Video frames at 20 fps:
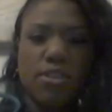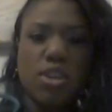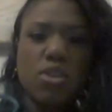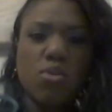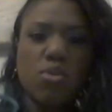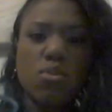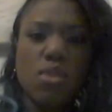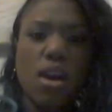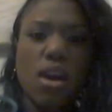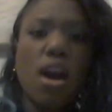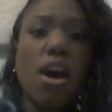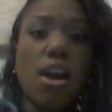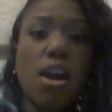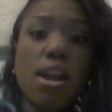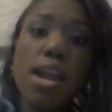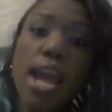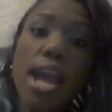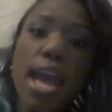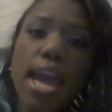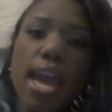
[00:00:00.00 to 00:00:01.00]
you
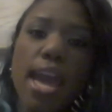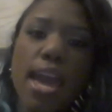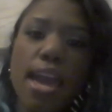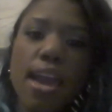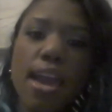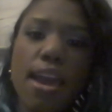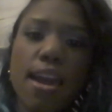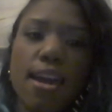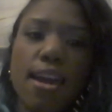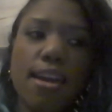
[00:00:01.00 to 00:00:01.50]
are A,